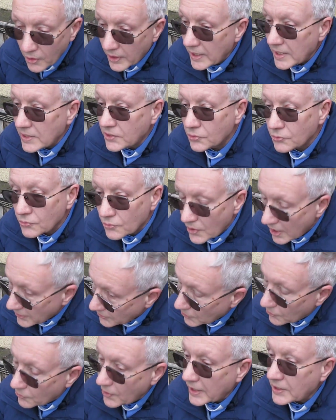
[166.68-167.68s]
His
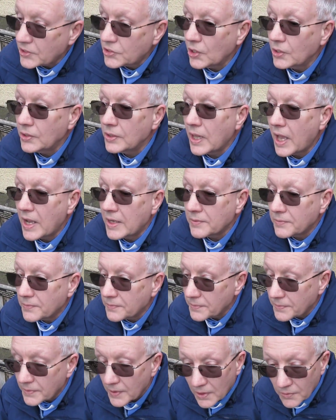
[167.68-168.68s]
resurrection
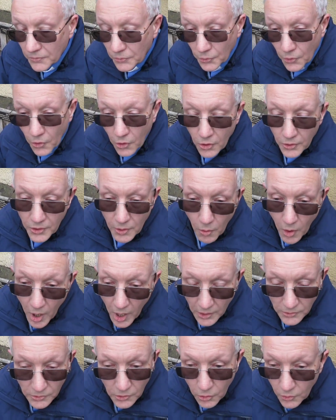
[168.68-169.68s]
life, through the
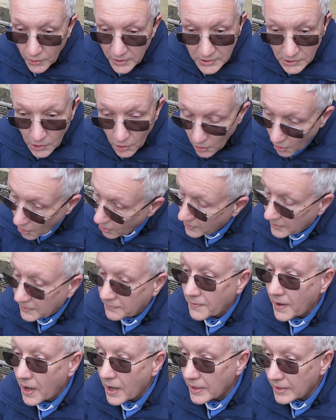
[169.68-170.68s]
one who is
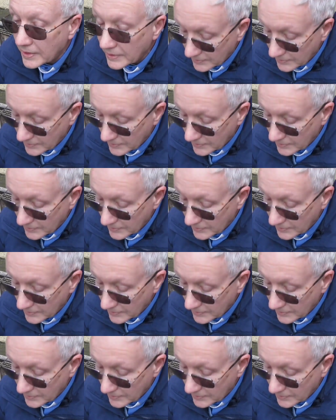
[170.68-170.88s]
glorified.